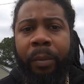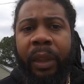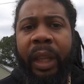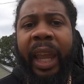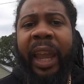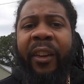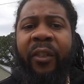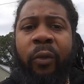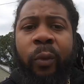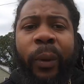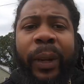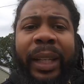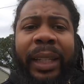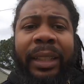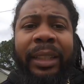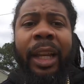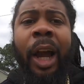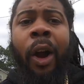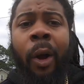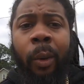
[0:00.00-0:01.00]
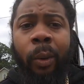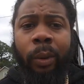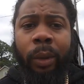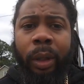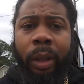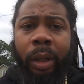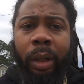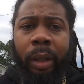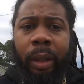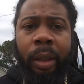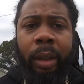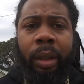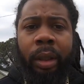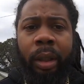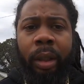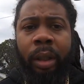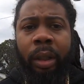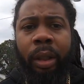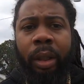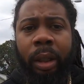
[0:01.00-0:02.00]
If we don't
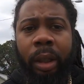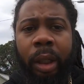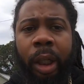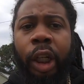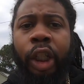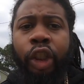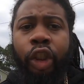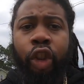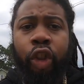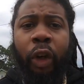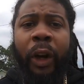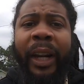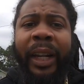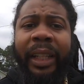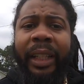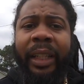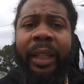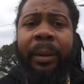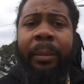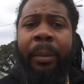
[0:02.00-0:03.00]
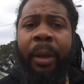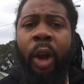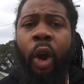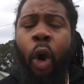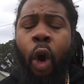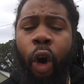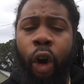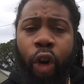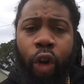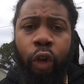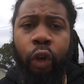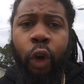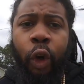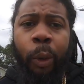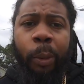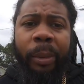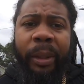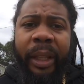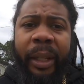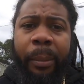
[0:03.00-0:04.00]
train them or
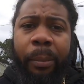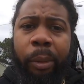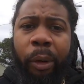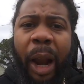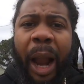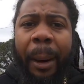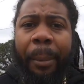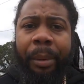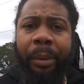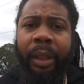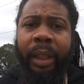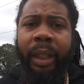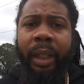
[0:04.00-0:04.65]
groom them properly,